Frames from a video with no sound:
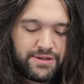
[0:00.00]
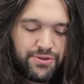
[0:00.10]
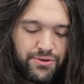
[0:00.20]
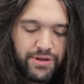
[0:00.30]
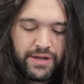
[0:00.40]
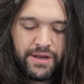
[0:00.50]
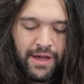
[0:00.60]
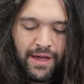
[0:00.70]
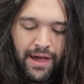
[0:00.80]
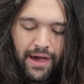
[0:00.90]
included,
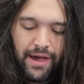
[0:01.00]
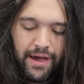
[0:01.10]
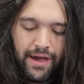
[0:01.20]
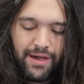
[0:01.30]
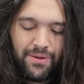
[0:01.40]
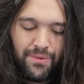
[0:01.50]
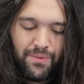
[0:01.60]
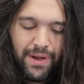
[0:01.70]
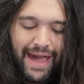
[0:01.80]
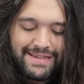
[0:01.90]
uh,
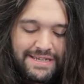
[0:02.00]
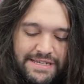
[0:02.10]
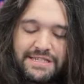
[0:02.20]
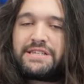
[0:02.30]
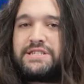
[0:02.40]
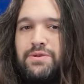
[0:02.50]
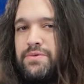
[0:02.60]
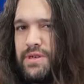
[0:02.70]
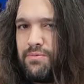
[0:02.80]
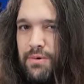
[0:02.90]
as an assistant
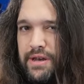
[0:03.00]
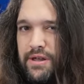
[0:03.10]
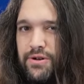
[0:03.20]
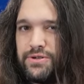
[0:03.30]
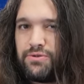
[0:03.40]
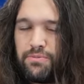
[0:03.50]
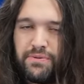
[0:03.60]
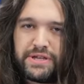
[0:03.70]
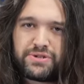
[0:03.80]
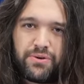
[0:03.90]
within Windows to replace